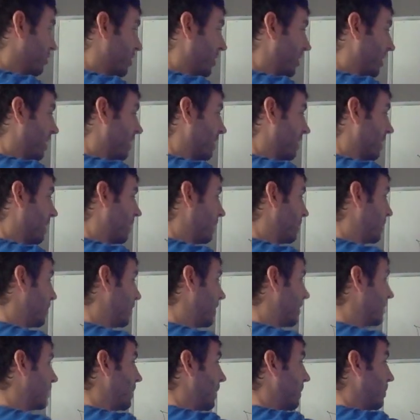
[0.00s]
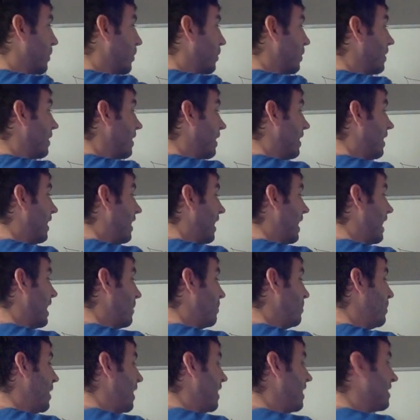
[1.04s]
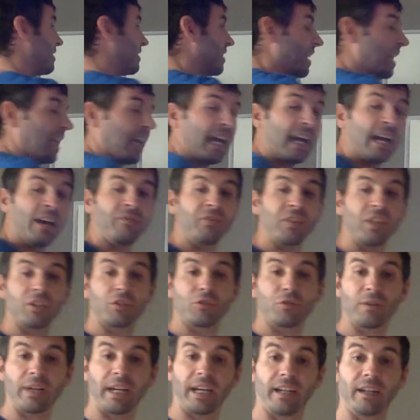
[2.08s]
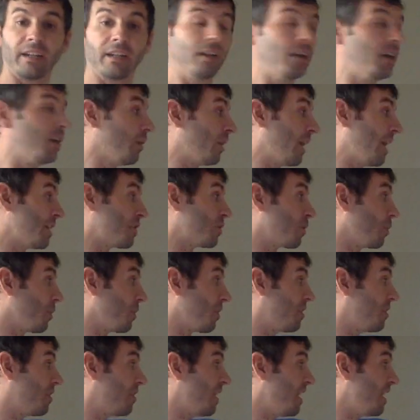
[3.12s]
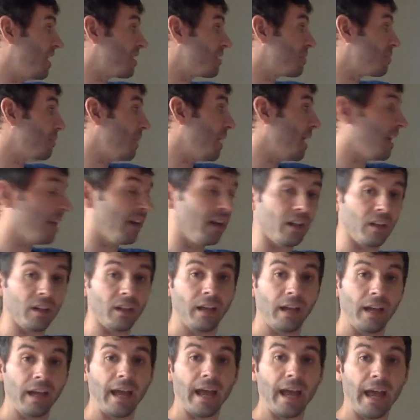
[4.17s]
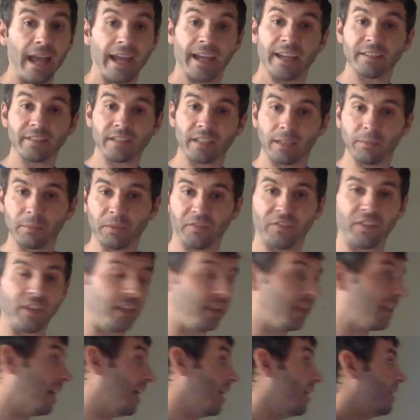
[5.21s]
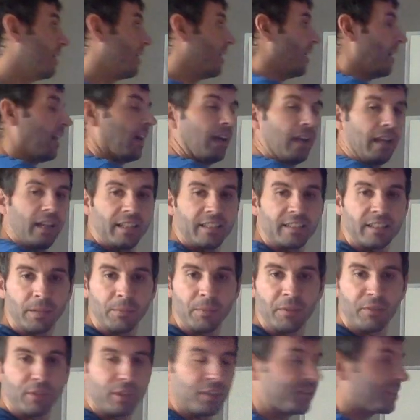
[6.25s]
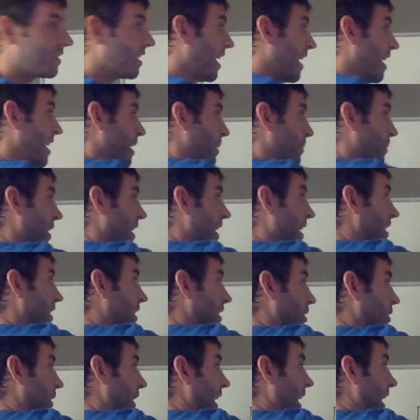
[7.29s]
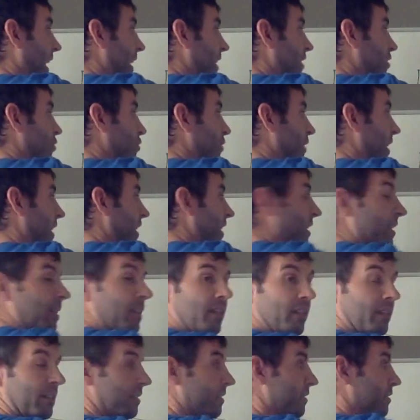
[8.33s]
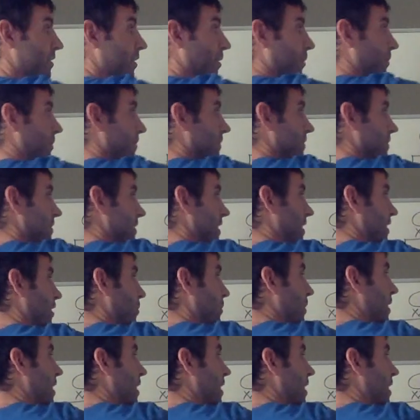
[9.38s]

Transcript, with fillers: shade in a couple of these people, it means they have the trait. Okay, so this male has hemophilia. It's going to be real tiny. I'm going to add a little H right here. So here, I'll